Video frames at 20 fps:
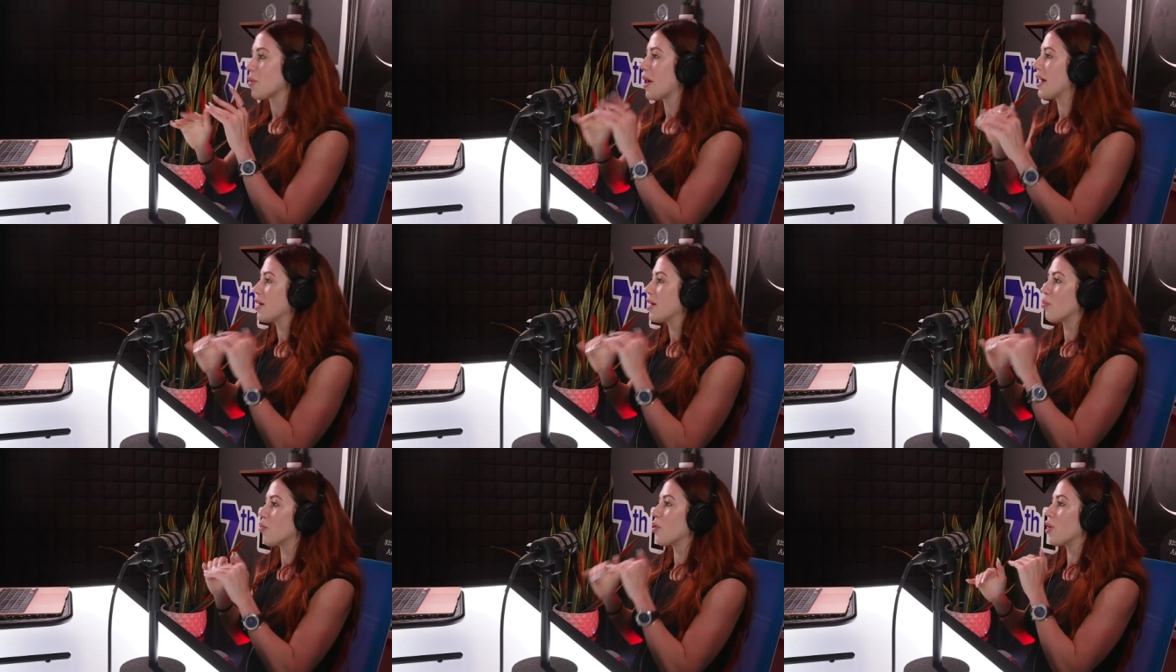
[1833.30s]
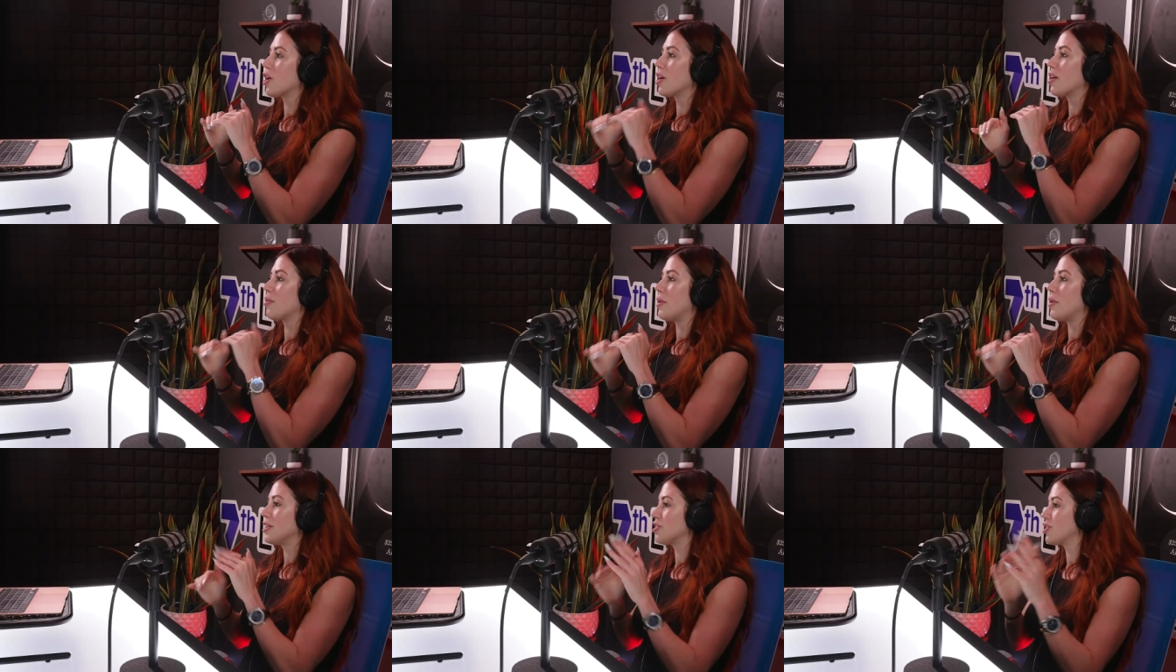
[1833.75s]
I can work
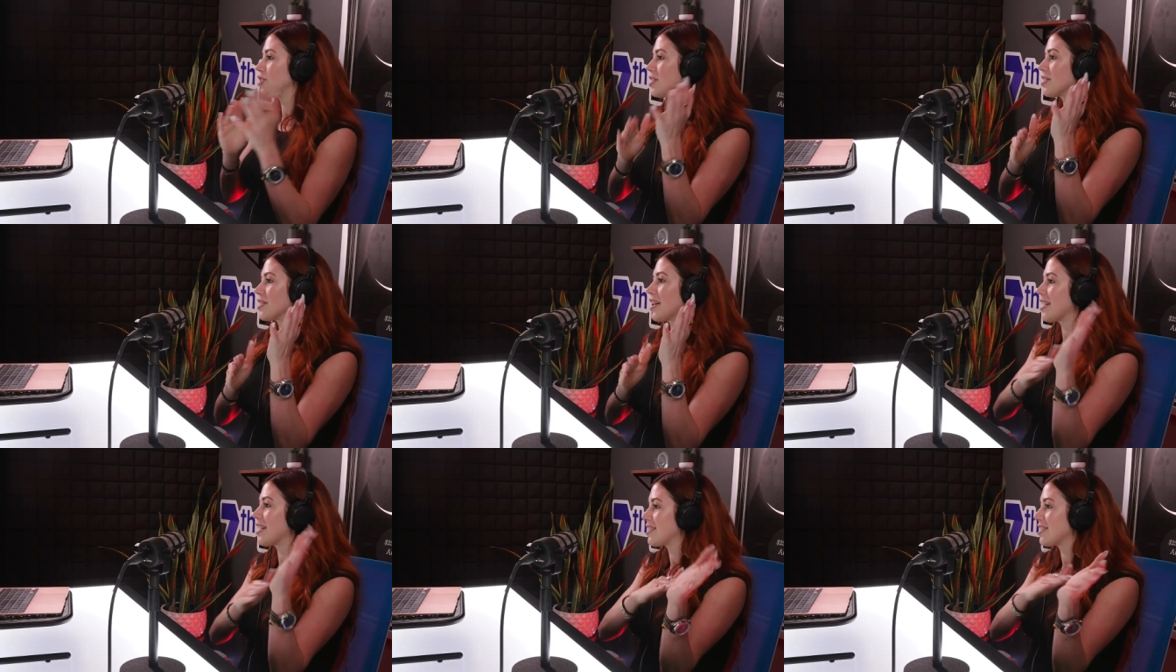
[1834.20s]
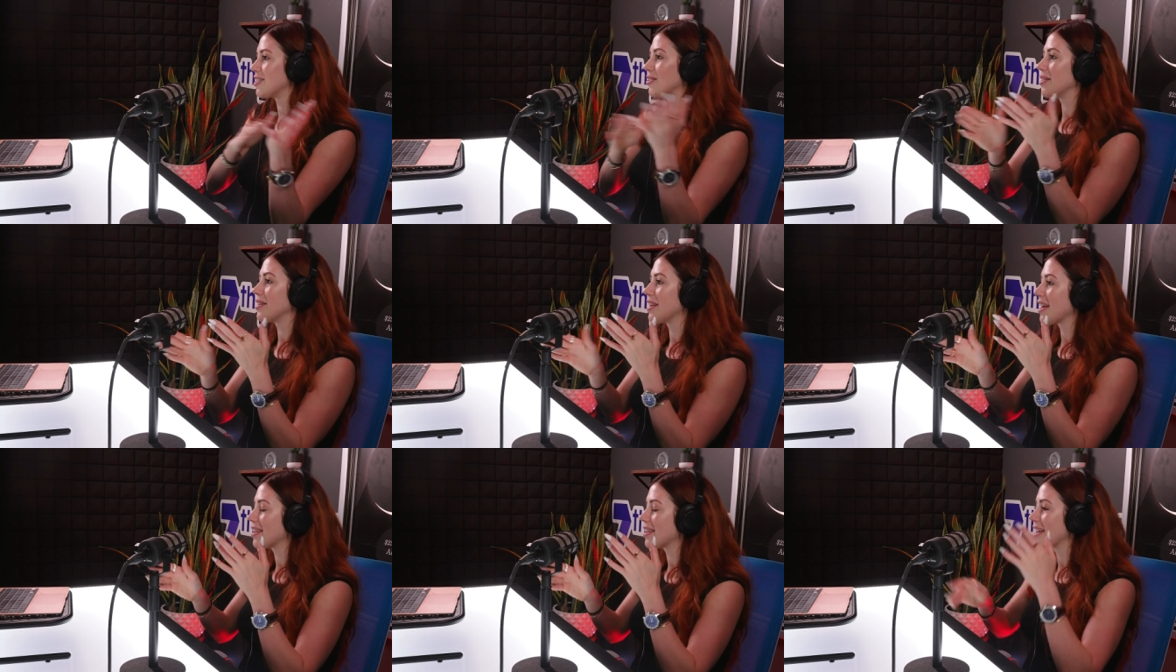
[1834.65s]
while she's like
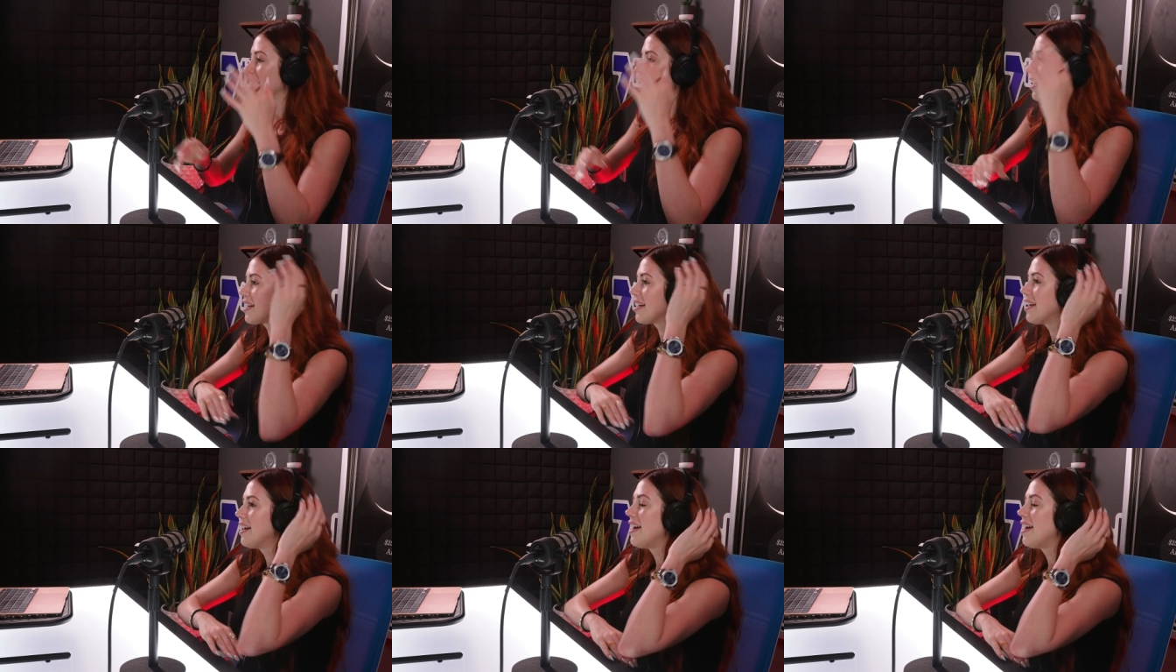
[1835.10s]
doing that thing.